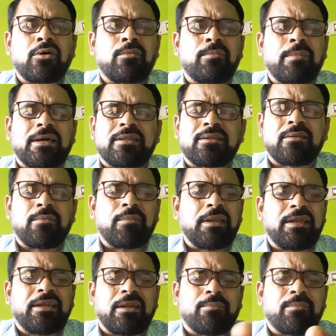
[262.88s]
So
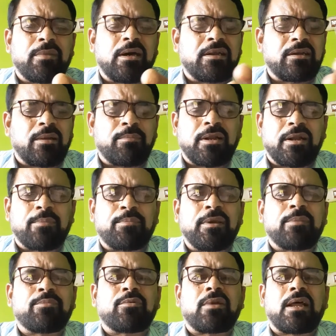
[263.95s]
many number of
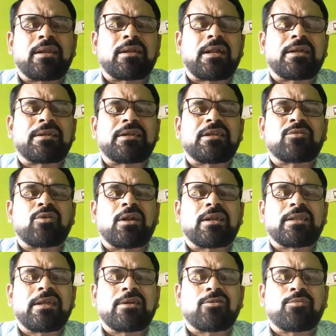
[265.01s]
people are not
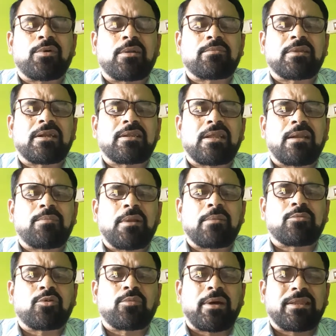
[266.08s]
required there to form that
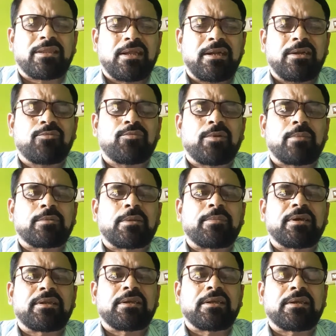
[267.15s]
self-help group. I said you from the
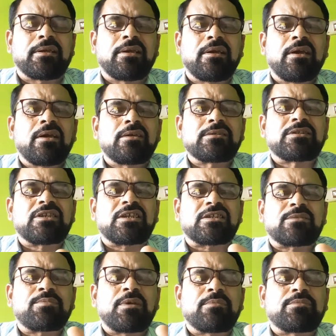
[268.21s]
beginning,
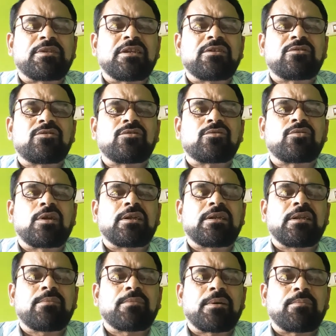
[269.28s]
just 15 to
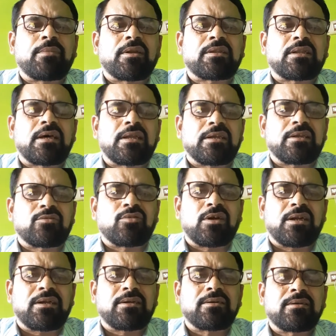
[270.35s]
20 members are
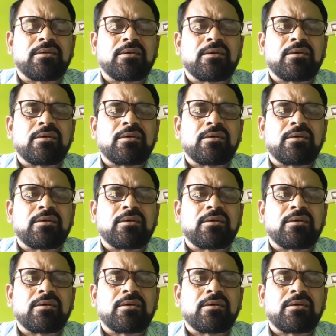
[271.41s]
required